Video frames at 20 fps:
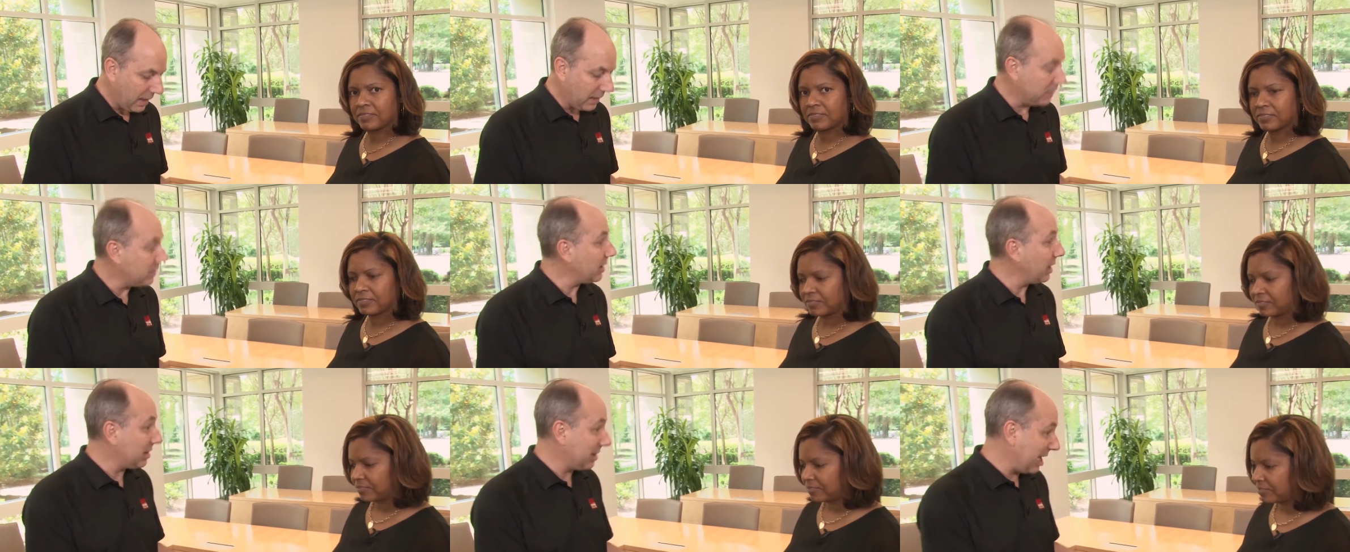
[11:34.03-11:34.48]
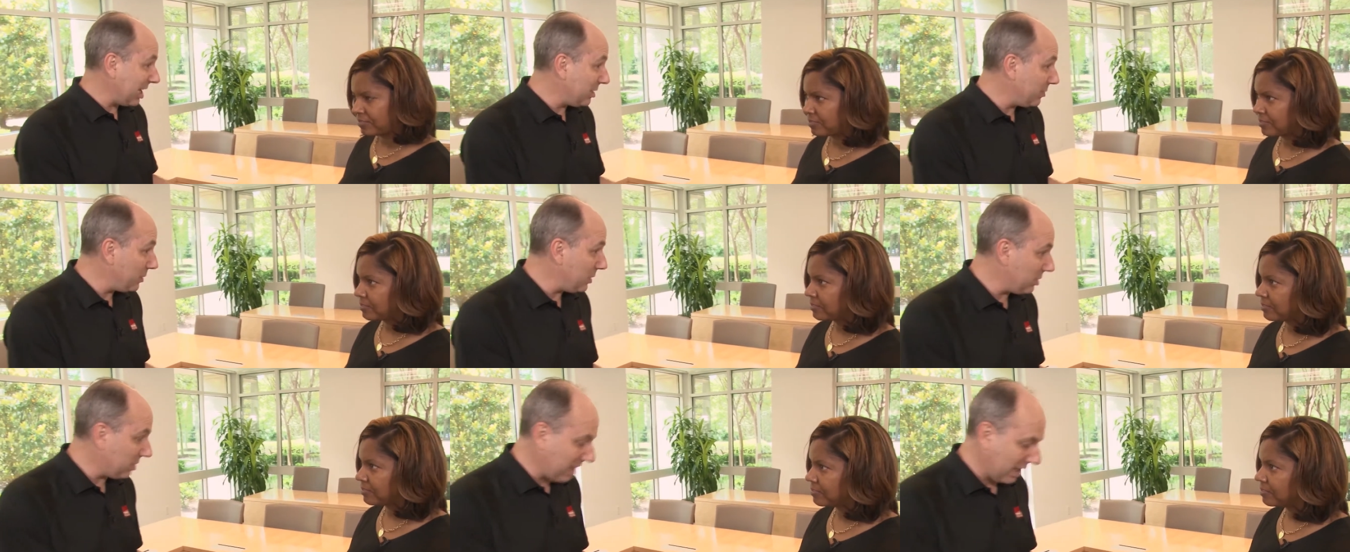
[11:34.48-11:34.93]
Speaker 1: and SAS,
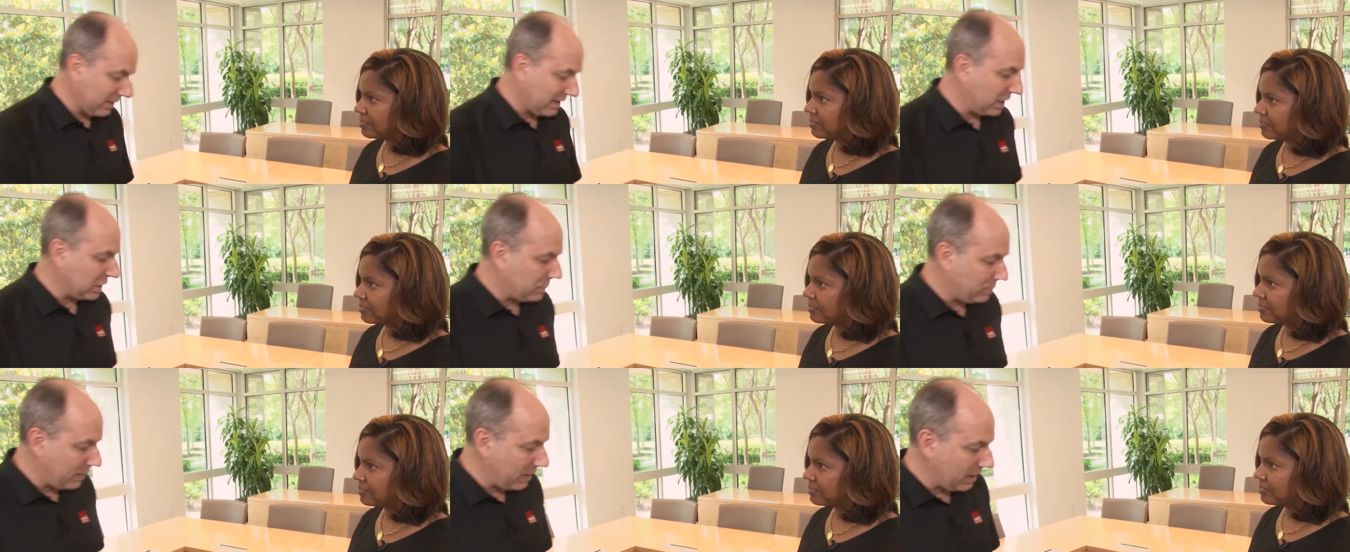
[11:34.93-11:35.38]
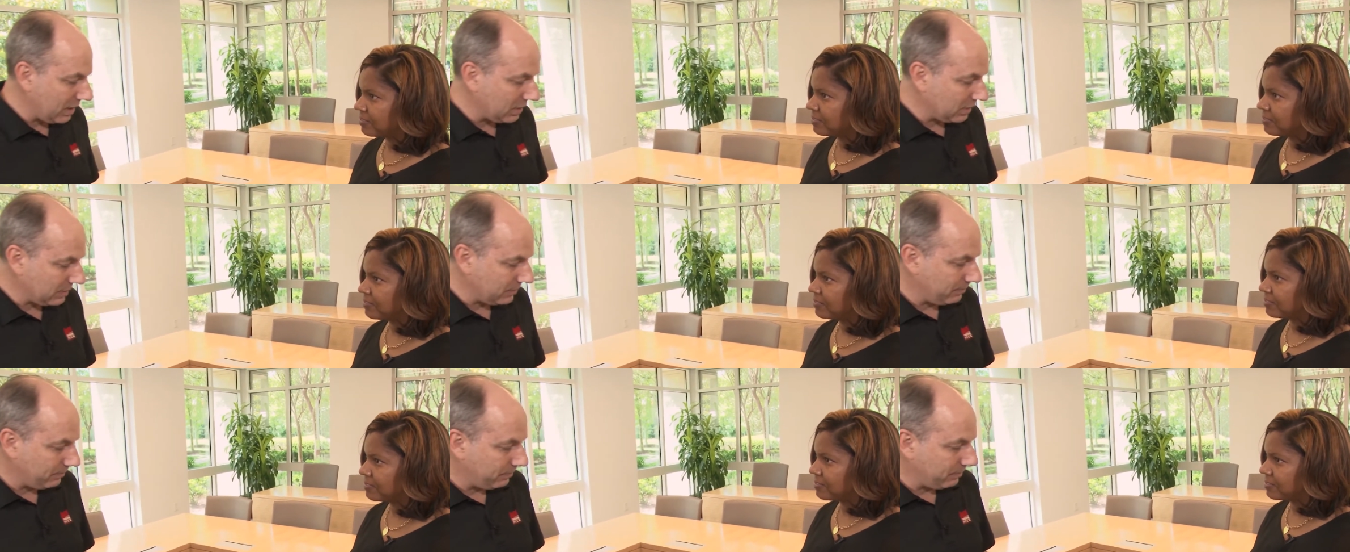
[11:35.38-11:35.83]
SAS
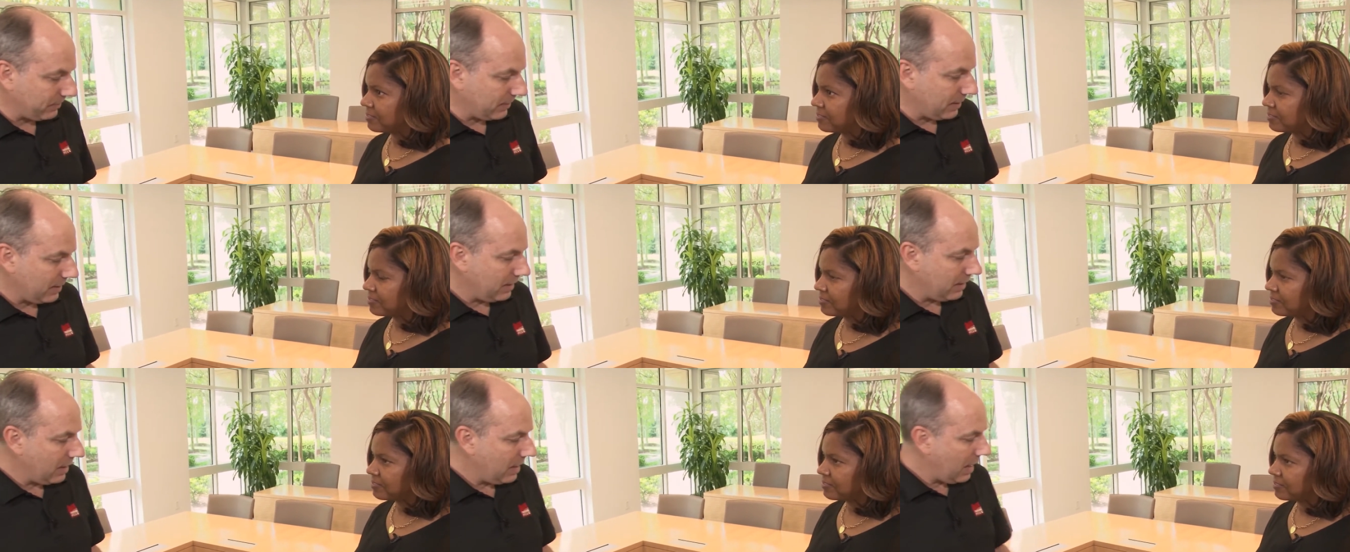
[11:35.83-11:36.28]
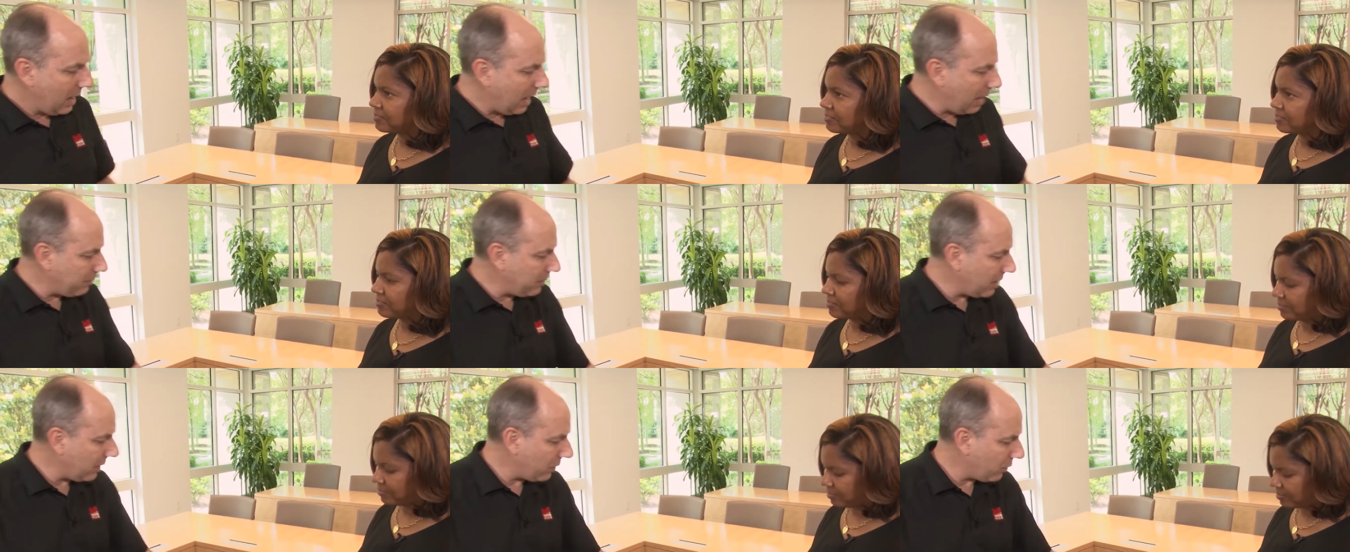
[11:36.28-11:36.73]
HBAs.
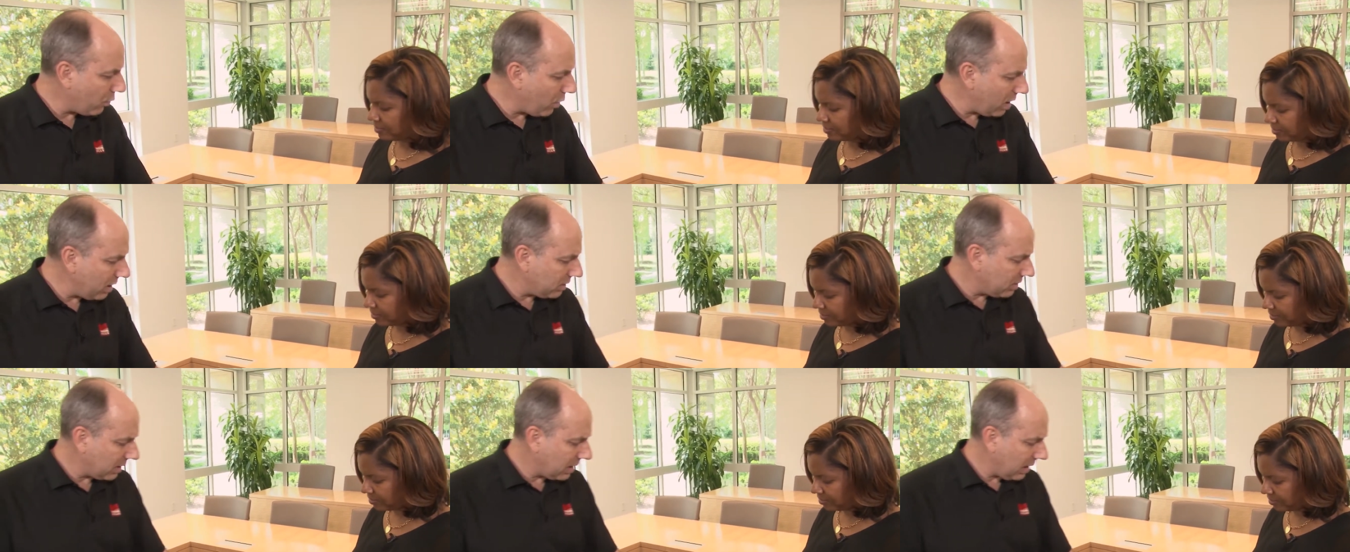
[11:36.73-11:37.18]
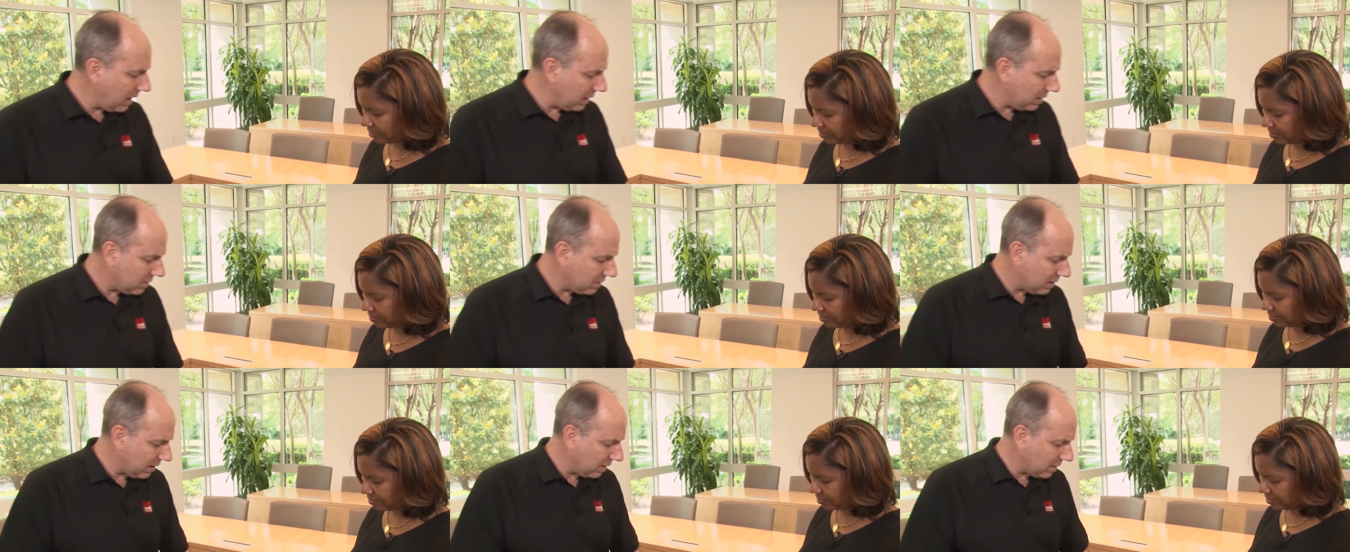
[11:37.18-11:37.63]
Um, now, the riser
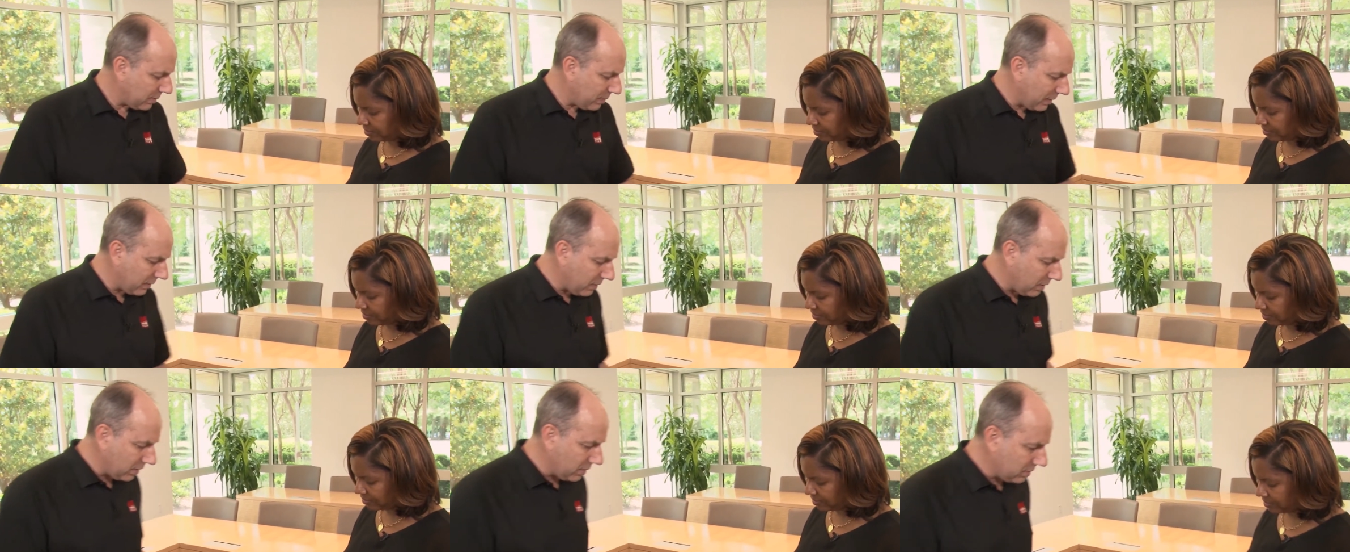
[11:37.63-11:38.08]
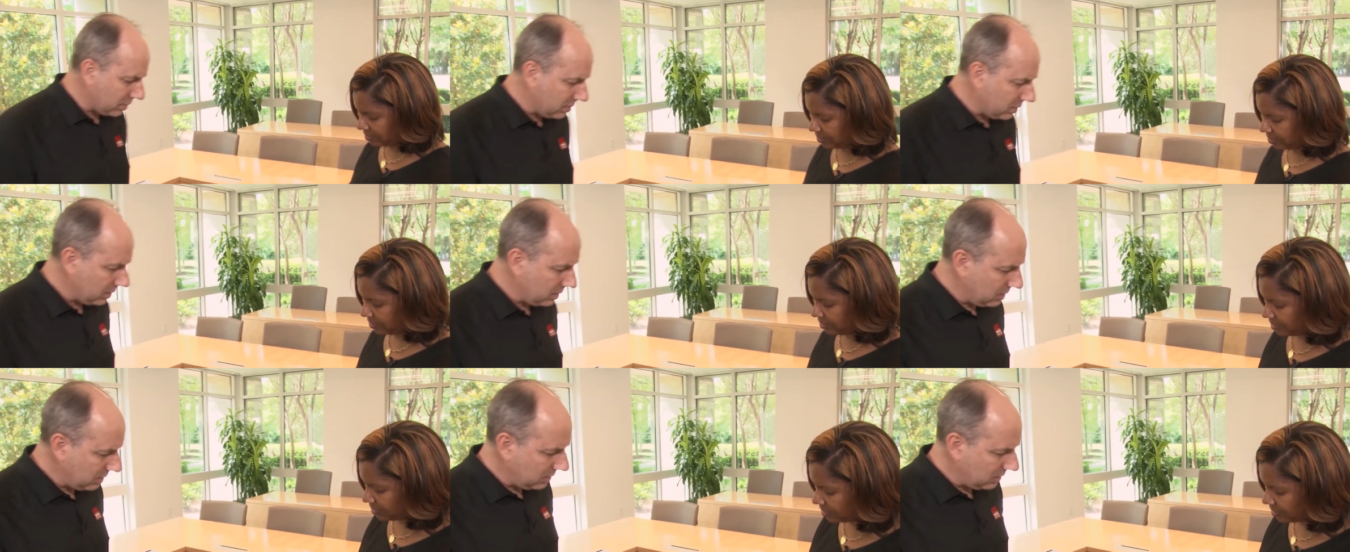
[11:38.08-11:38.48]
cards, tell us about those.